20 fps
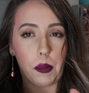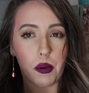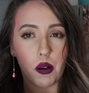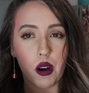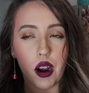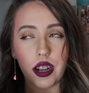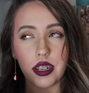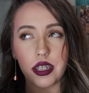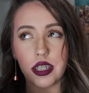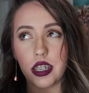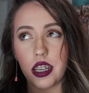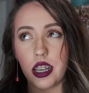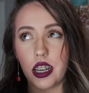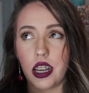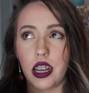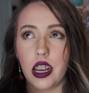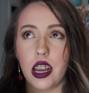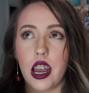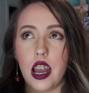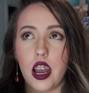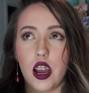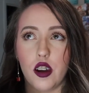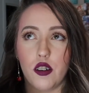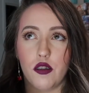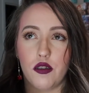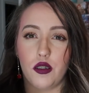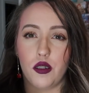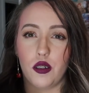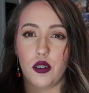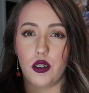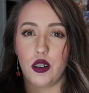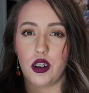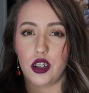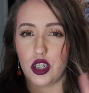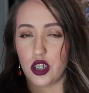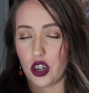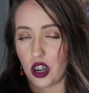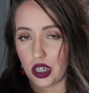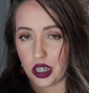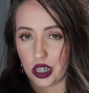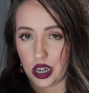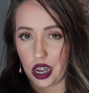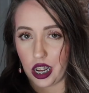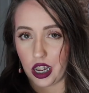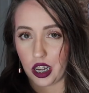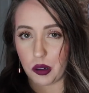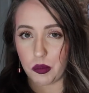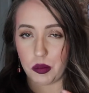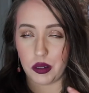pricey for a chocolate egg,